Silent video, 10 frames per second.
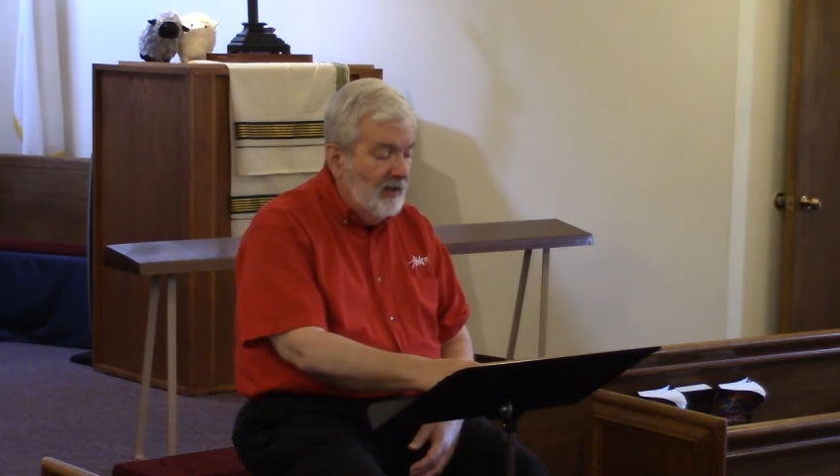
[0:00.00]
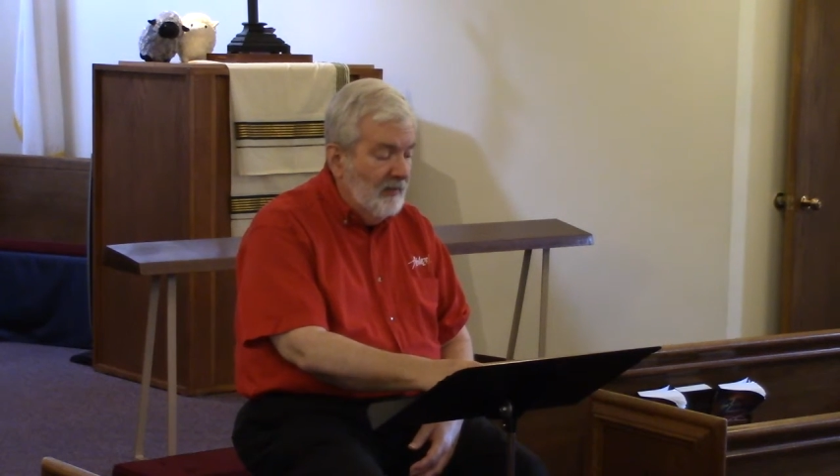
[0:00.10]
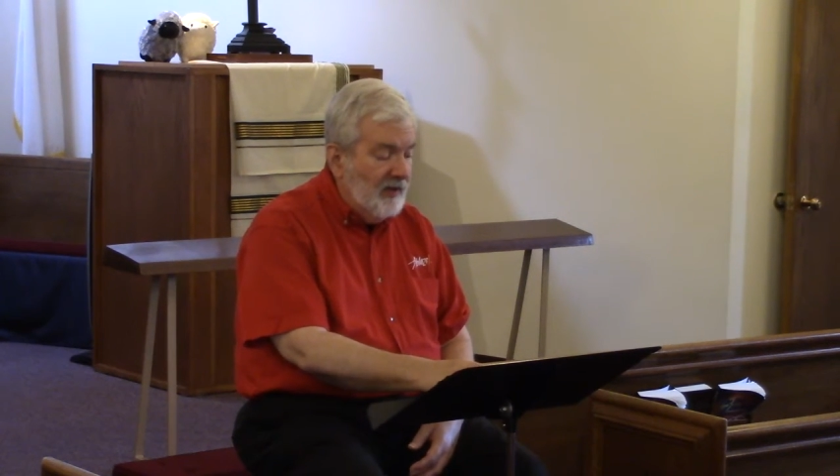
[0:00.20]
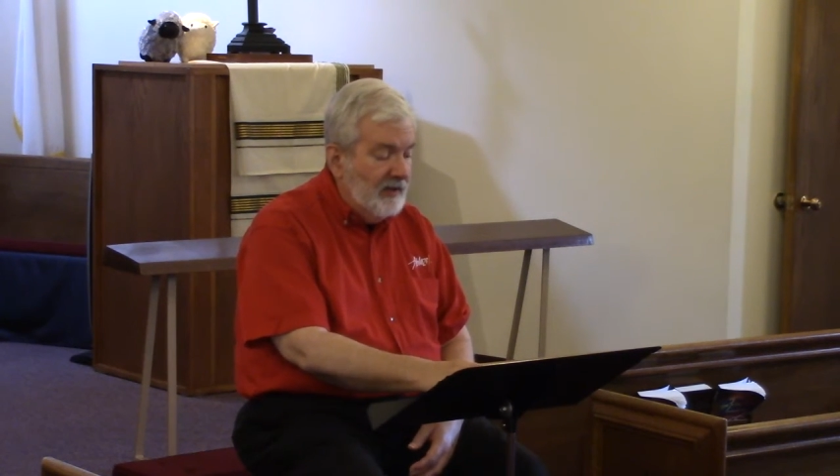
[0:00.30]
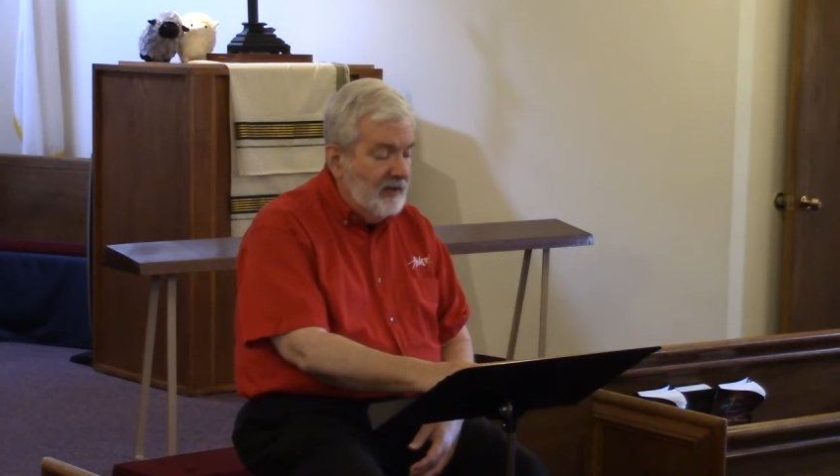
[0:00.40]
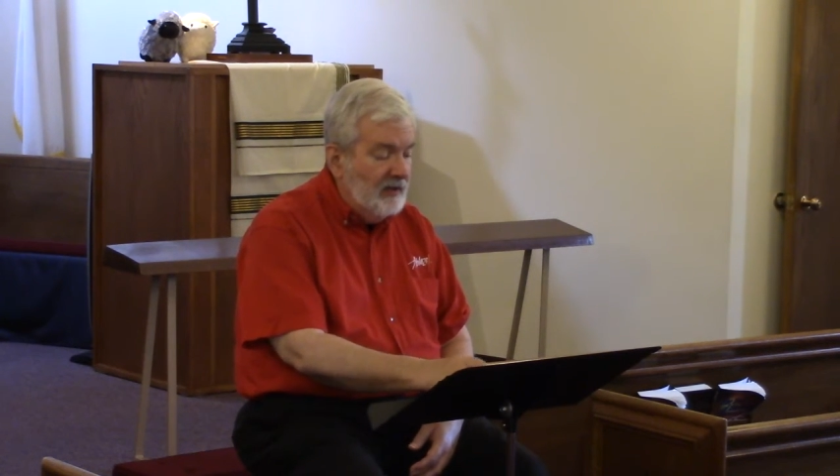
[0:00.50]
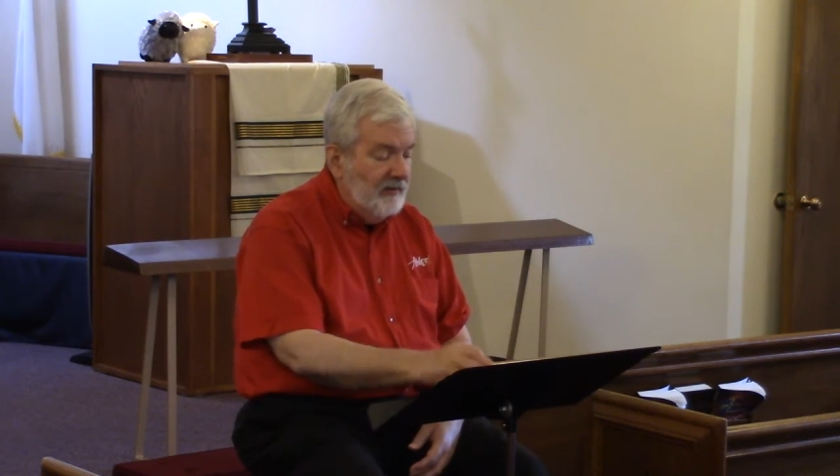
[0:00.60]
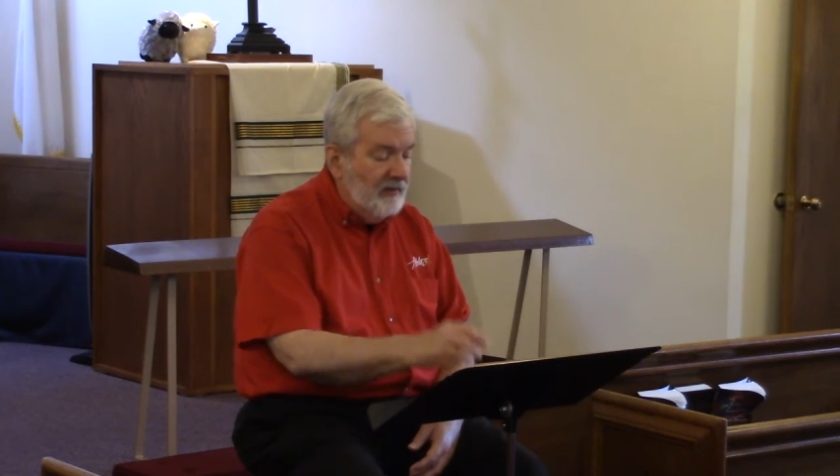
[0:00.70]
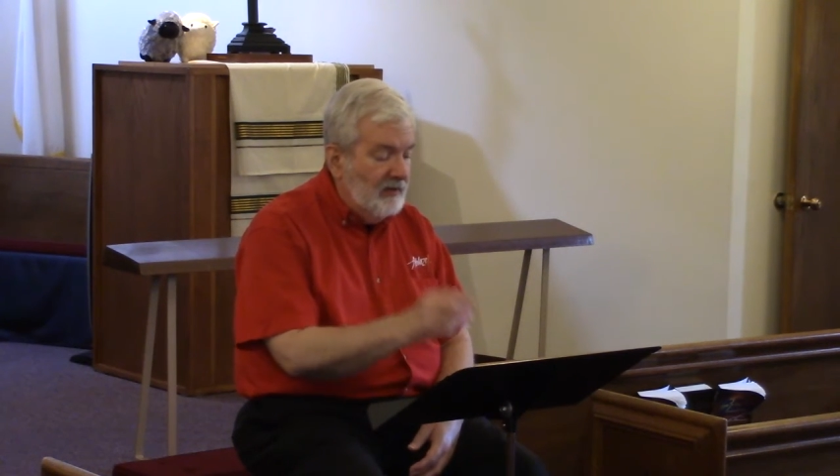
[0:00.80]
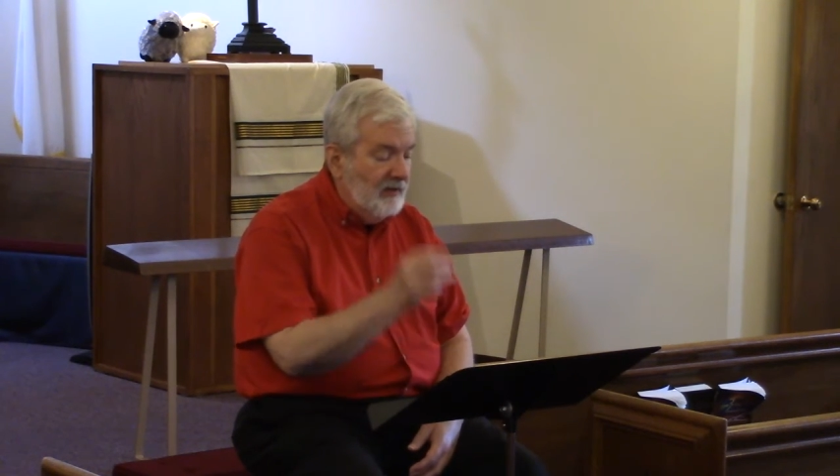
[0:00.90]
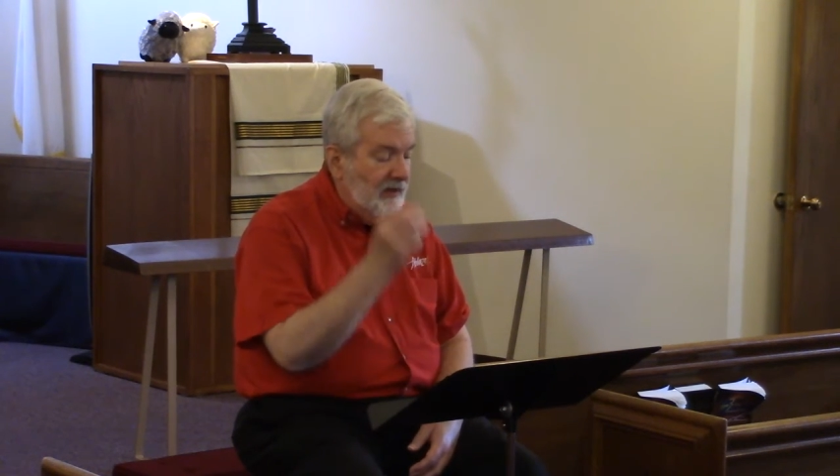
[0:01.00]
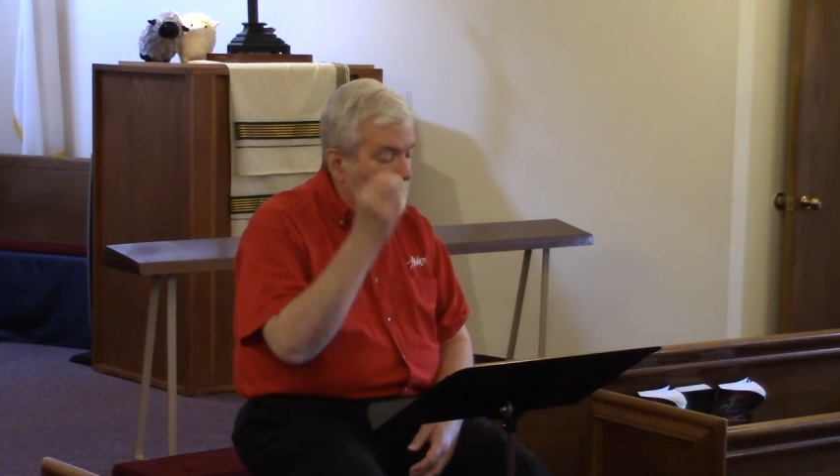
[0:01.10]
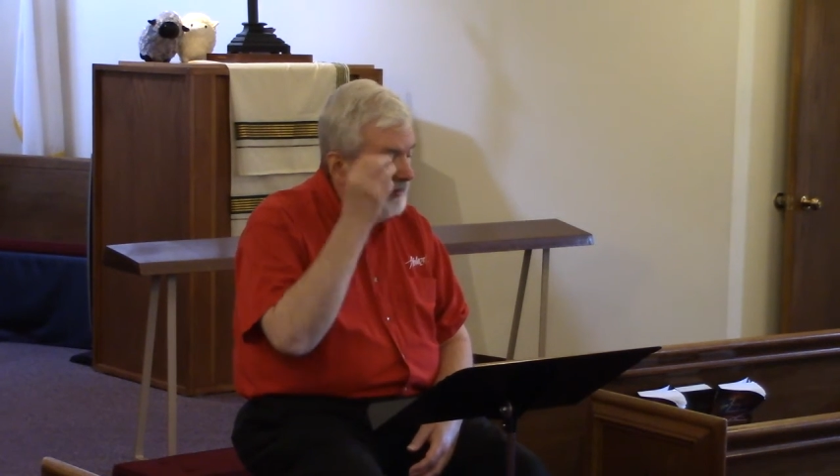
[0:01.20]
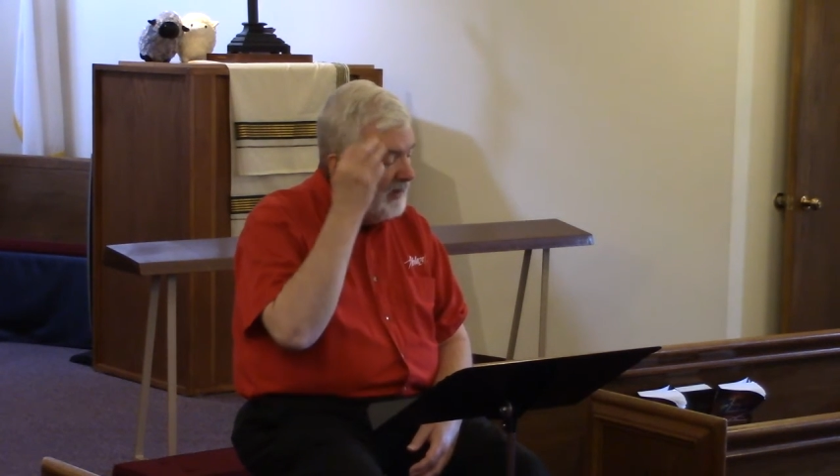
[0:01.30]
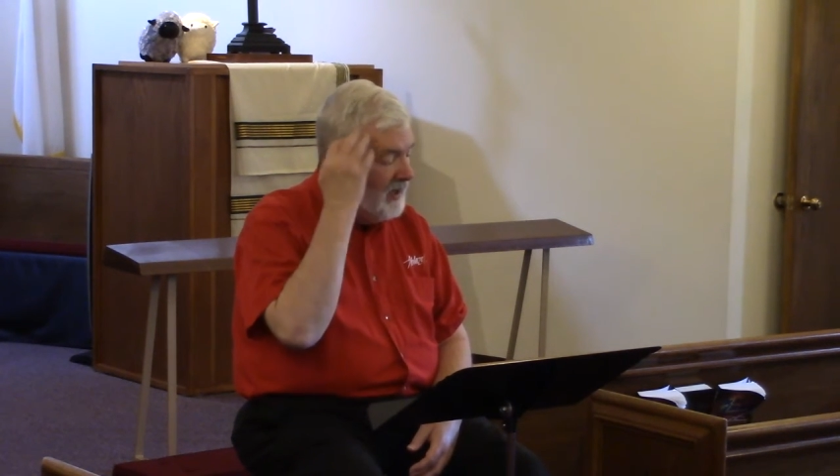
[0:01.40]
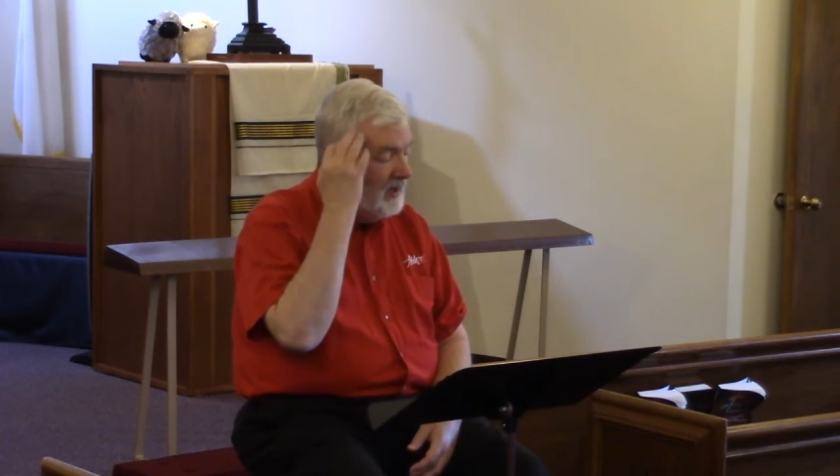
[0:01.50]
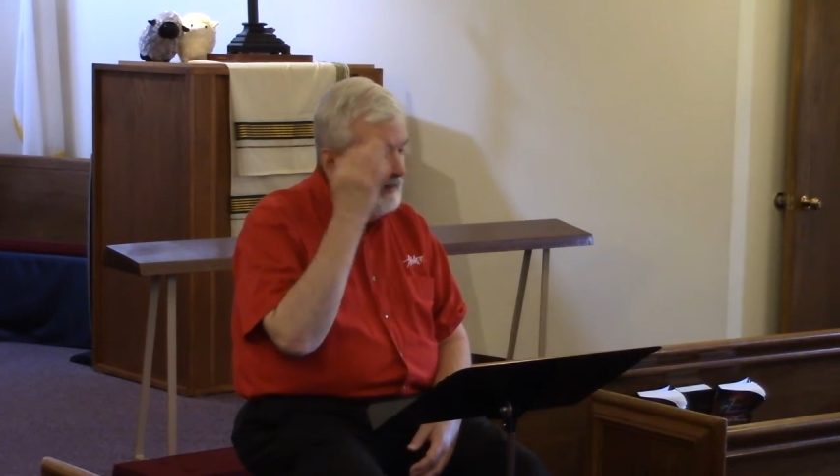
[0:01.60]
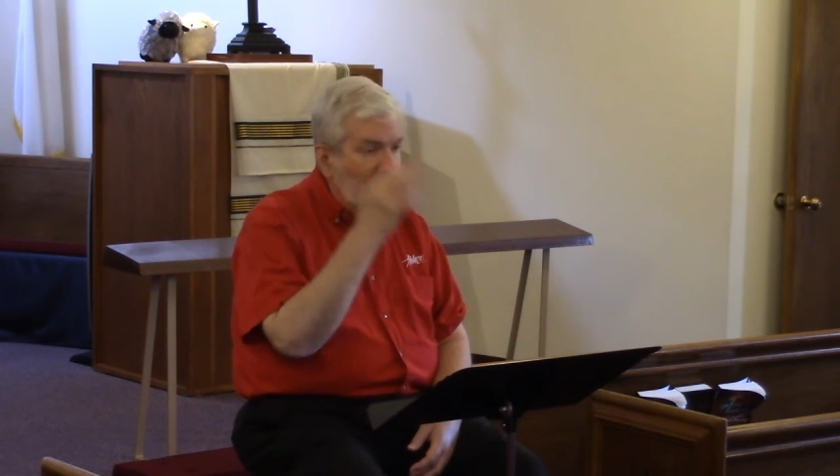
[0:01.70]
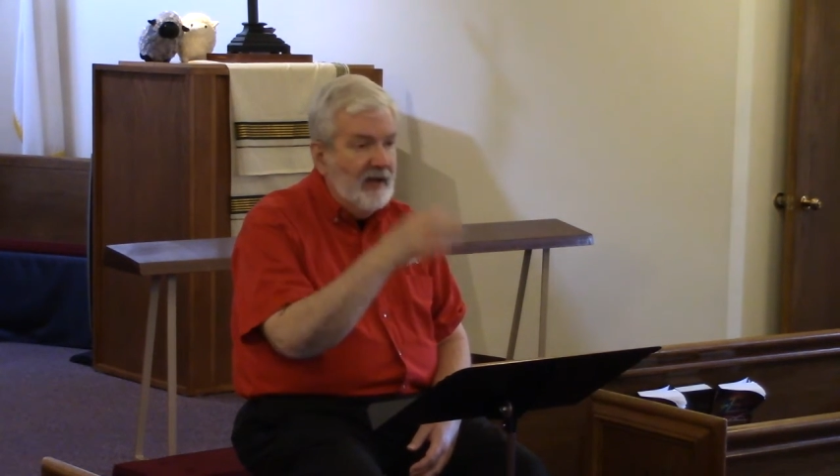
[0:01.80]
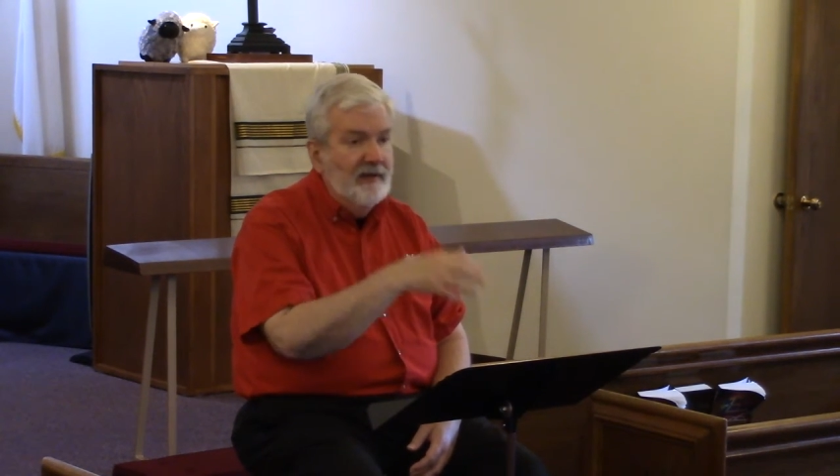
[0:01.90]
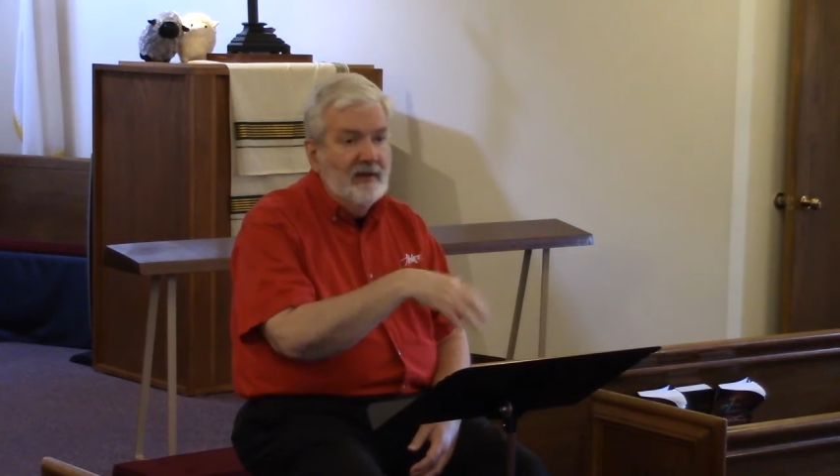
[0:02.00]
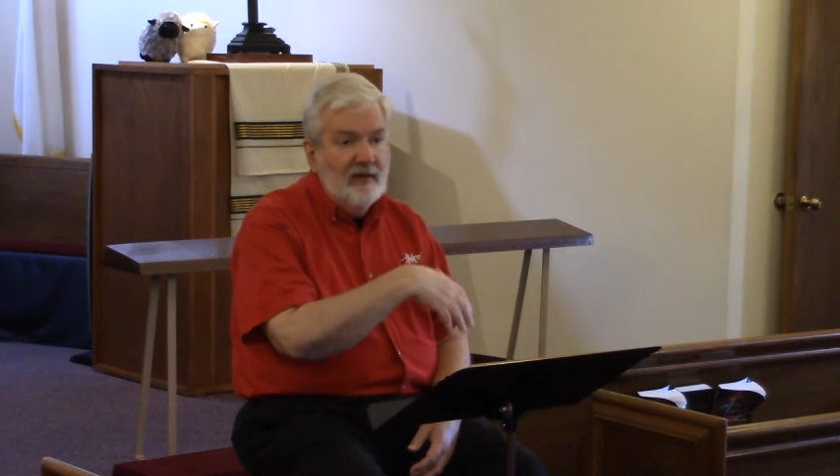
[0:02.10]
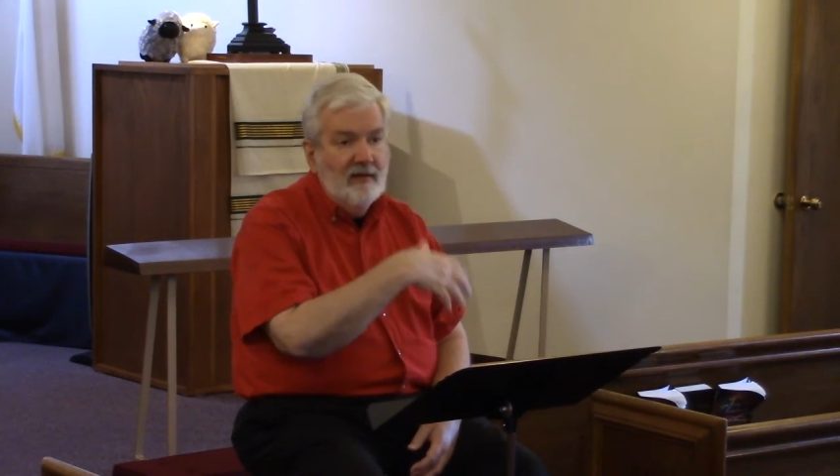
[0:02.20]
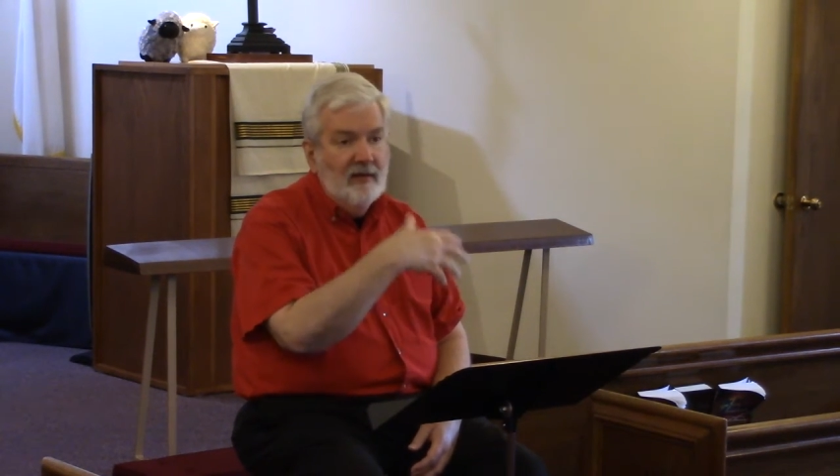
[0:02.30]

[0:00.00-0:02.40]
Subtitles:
but, the Lord had already had in mind that that